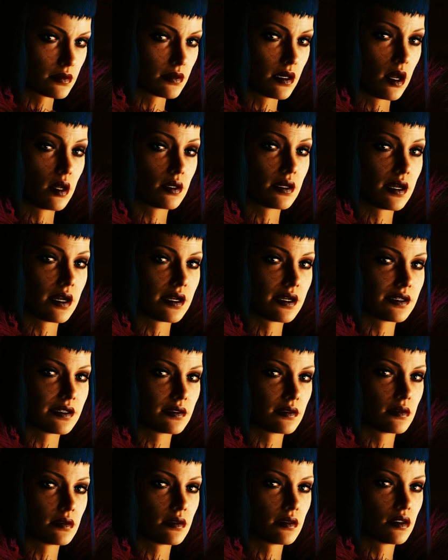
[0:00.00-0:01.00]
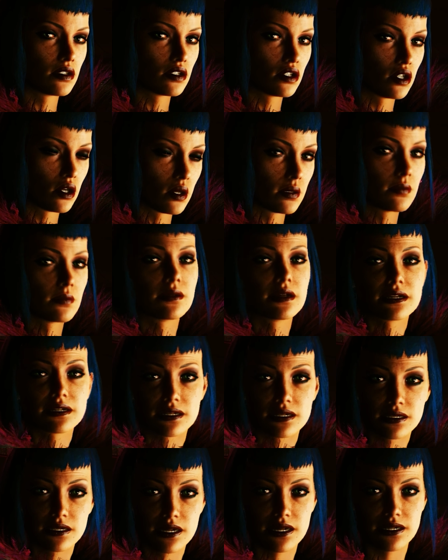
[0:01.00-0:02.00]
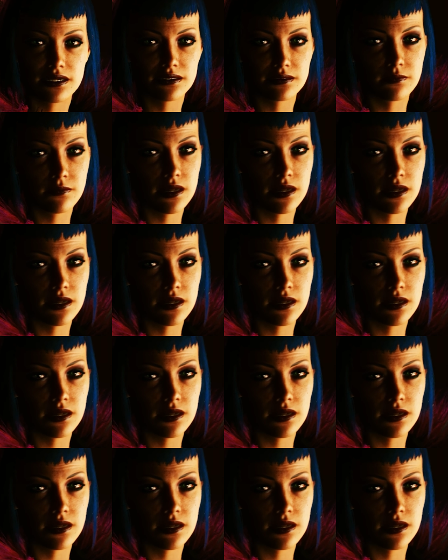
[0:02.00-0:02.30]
Now this should make your tits